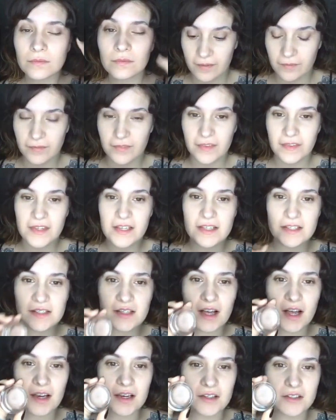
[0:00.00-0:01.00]
And this
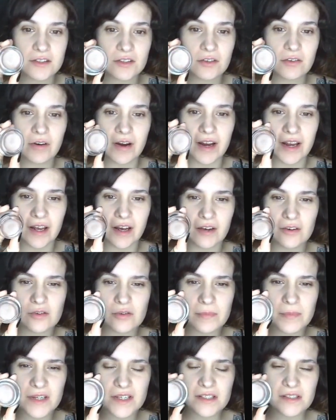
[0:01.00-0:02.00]
colour's great. I'd
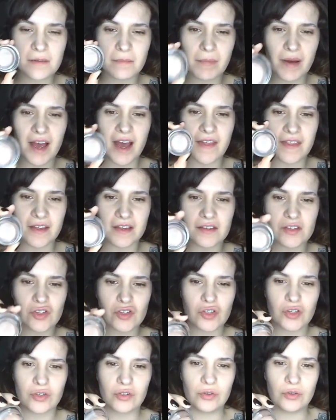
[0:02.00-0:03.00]
almost compare this
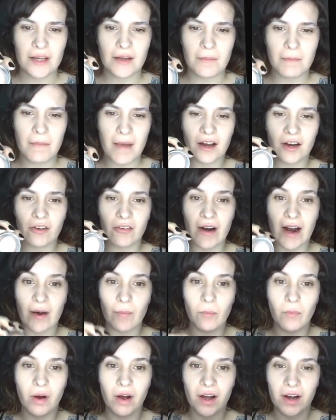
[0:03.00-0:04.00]
to MAC
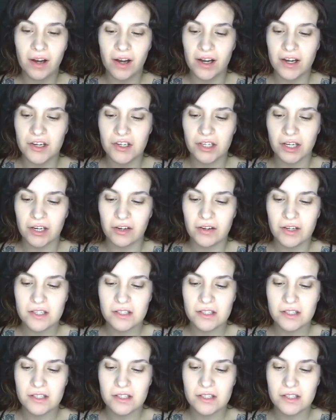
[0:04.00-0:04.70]
Groundwork eyeshadow.